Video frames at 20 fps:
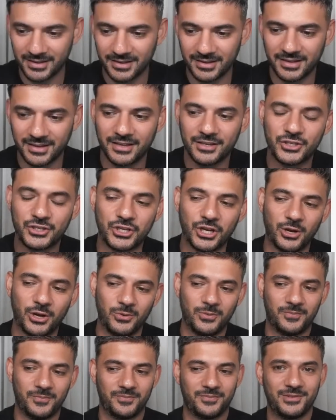So,
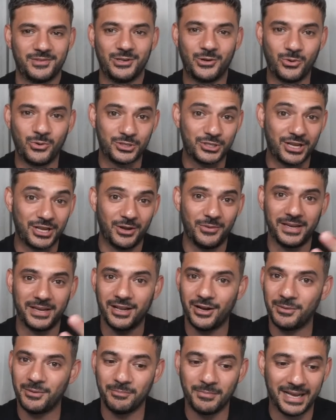look what's going
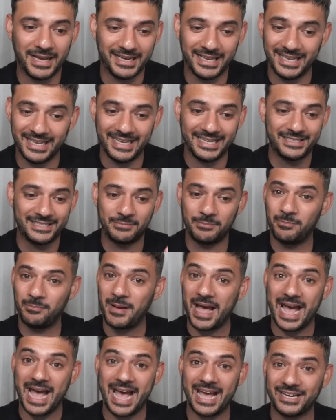on, man. It's
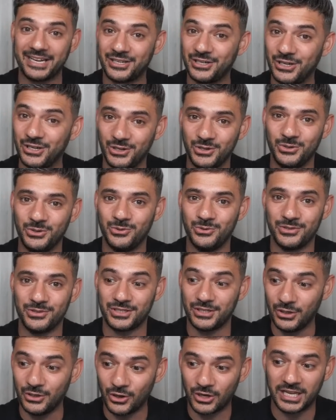bad news.
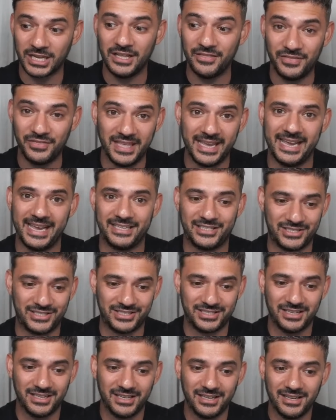Look at this.
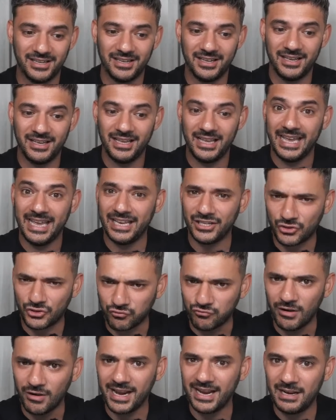It's
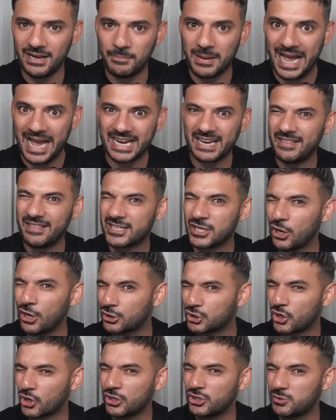really bad, and there's lots
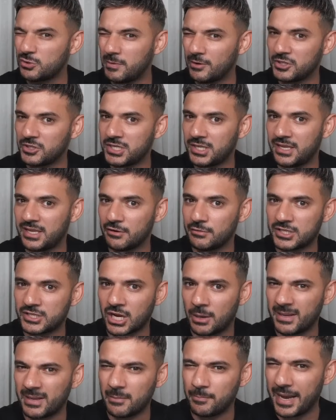of conspiracy theories
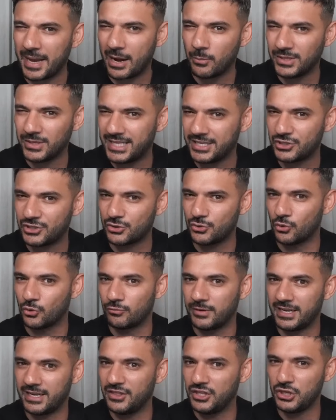coming about with this
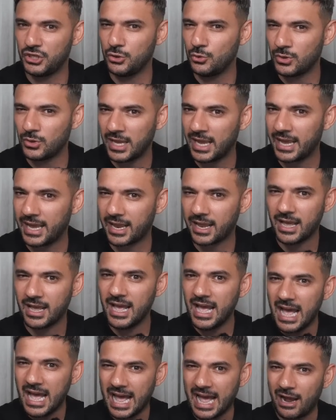story in the UK,
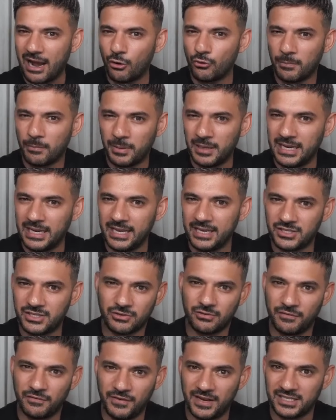how the police are
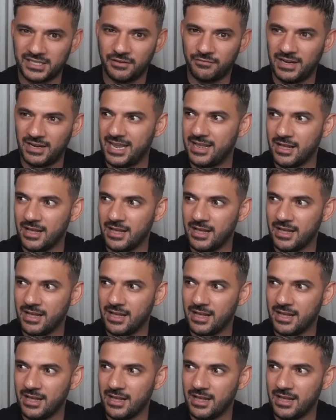effectively